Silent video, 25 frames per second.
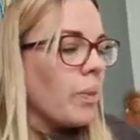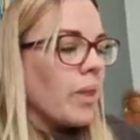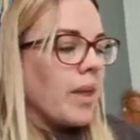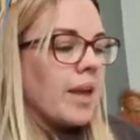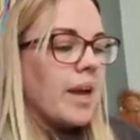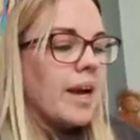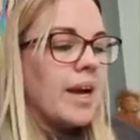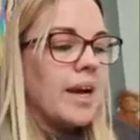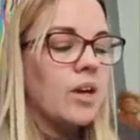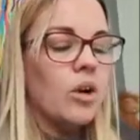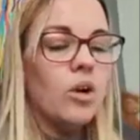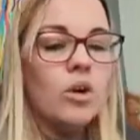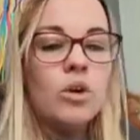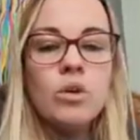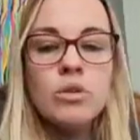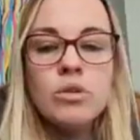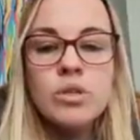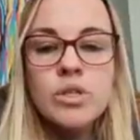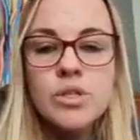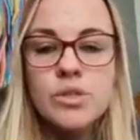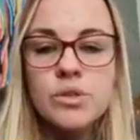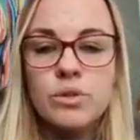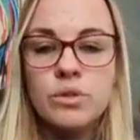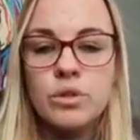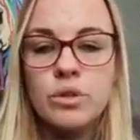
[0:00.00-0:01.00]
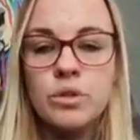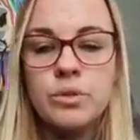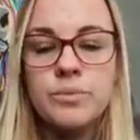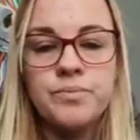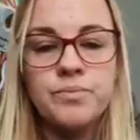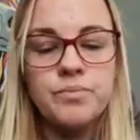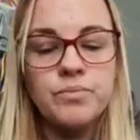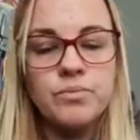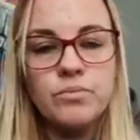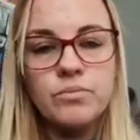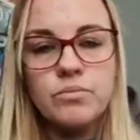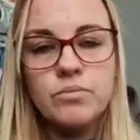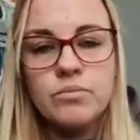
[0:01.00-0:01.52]
I also,
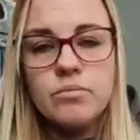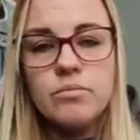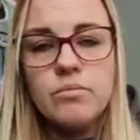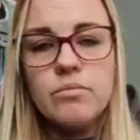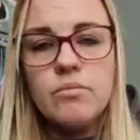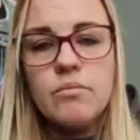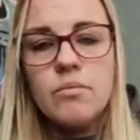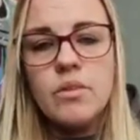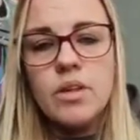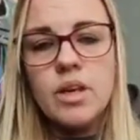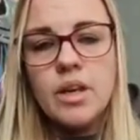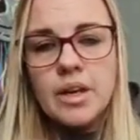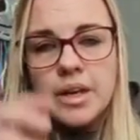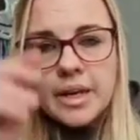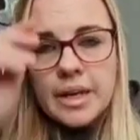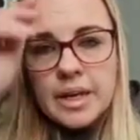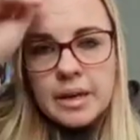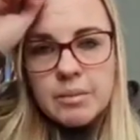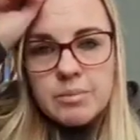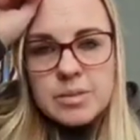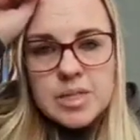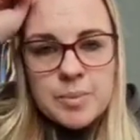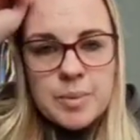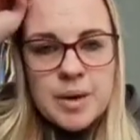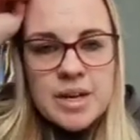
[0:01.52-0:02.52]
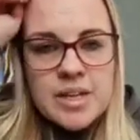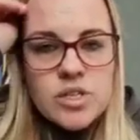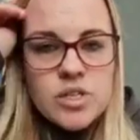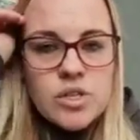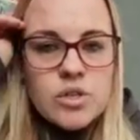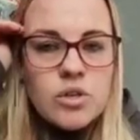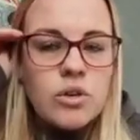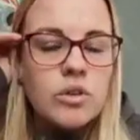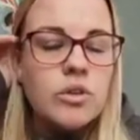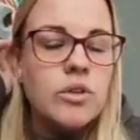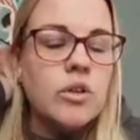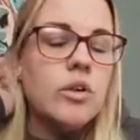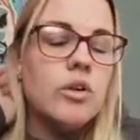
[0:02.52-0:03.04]
depending
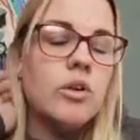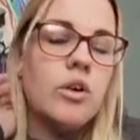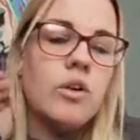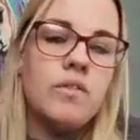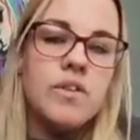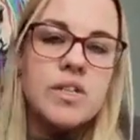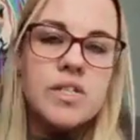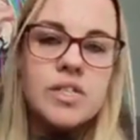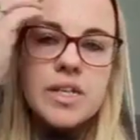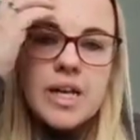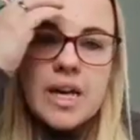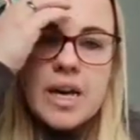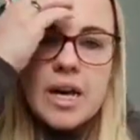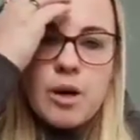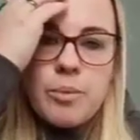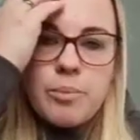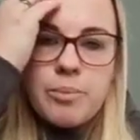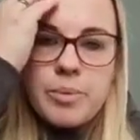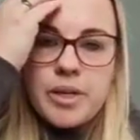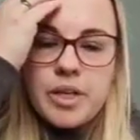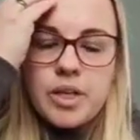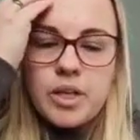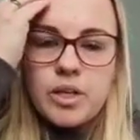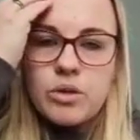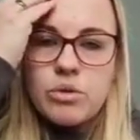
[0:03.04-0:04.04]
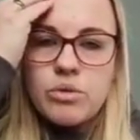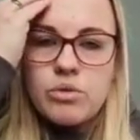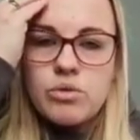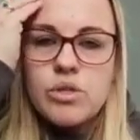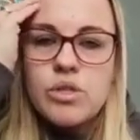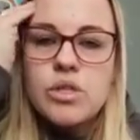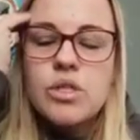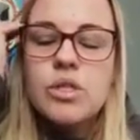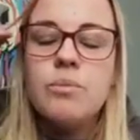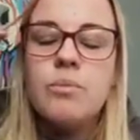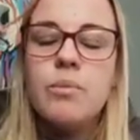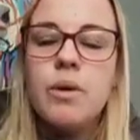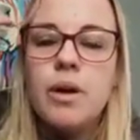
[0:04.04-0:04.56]
on obviously how big your
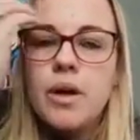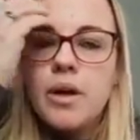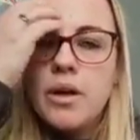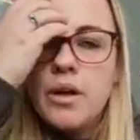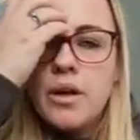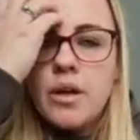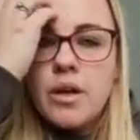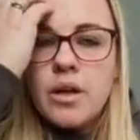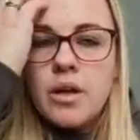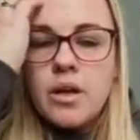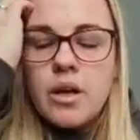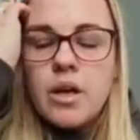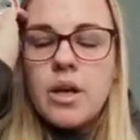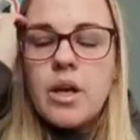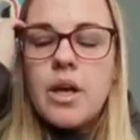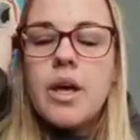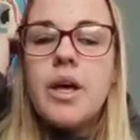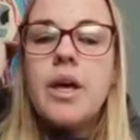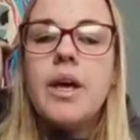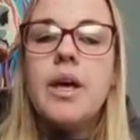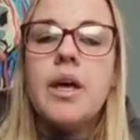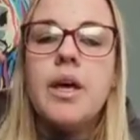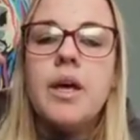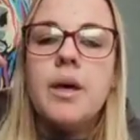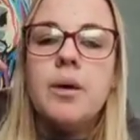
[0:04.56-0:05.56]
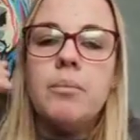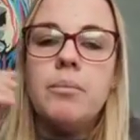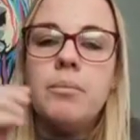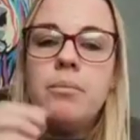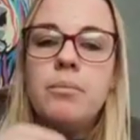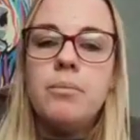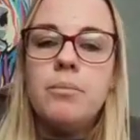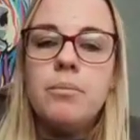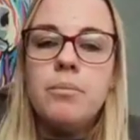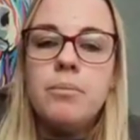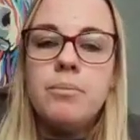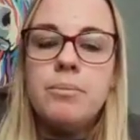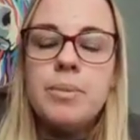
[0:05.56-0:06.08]
customer
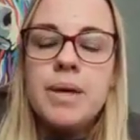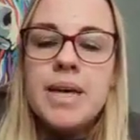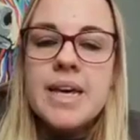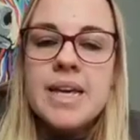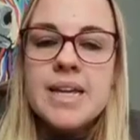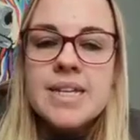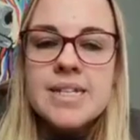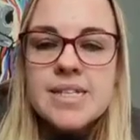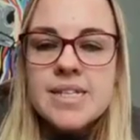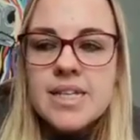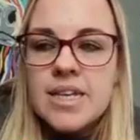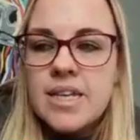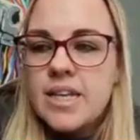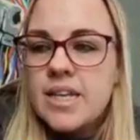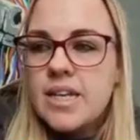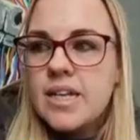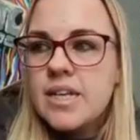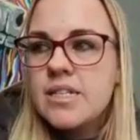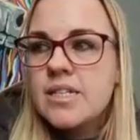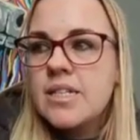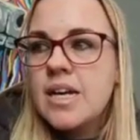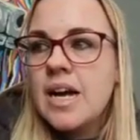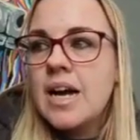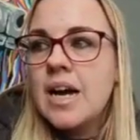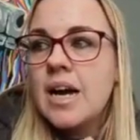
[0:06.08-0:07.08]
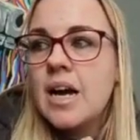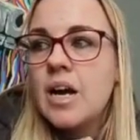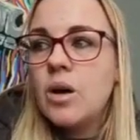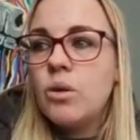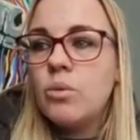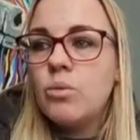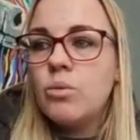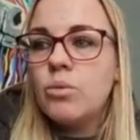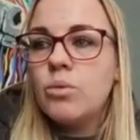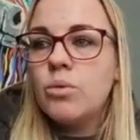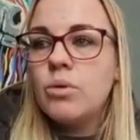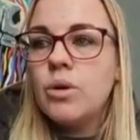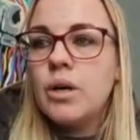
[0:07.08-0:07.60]
base is,
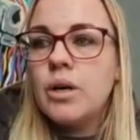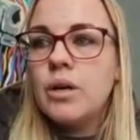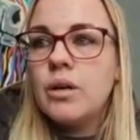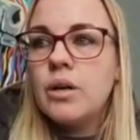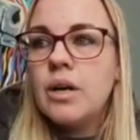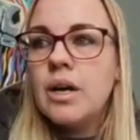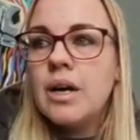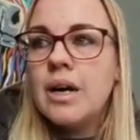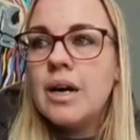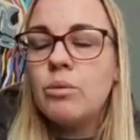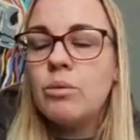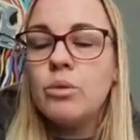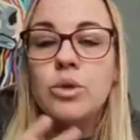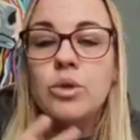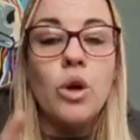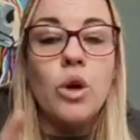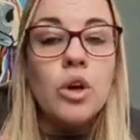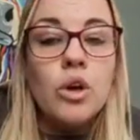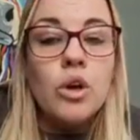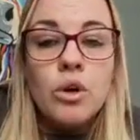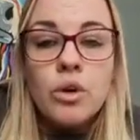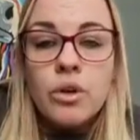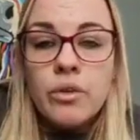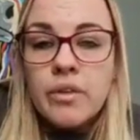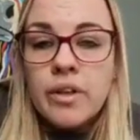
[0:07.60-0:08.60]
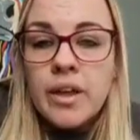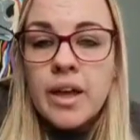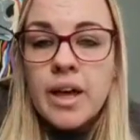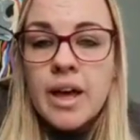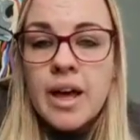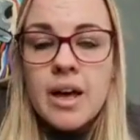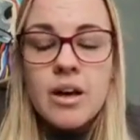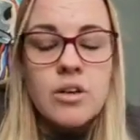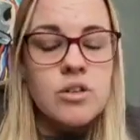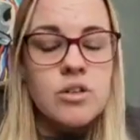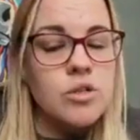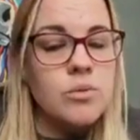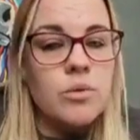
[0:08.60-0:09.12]
how loyal they
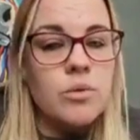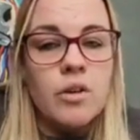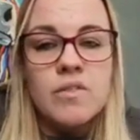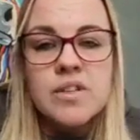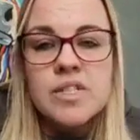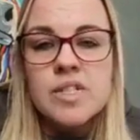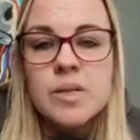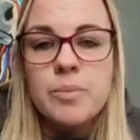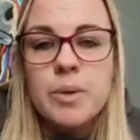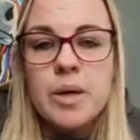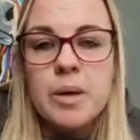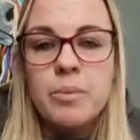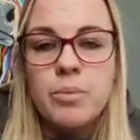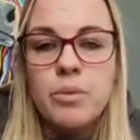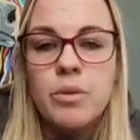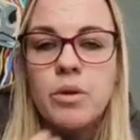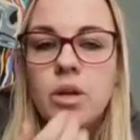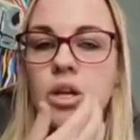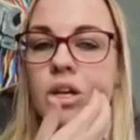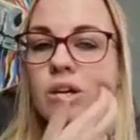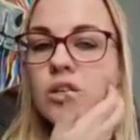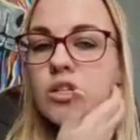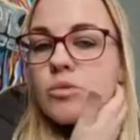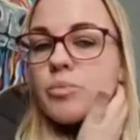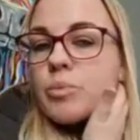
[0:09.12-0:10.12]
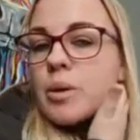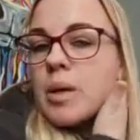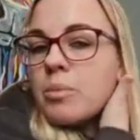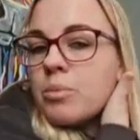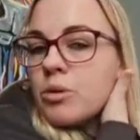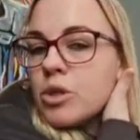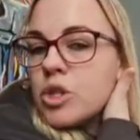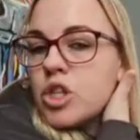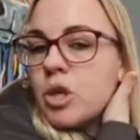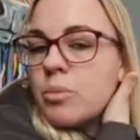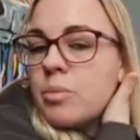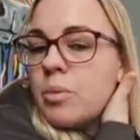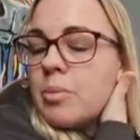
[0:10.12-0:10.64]
are. Some people
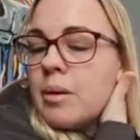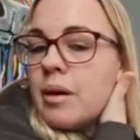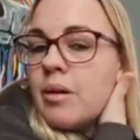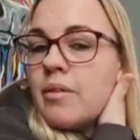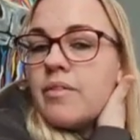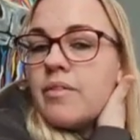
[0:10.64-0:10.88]
shop about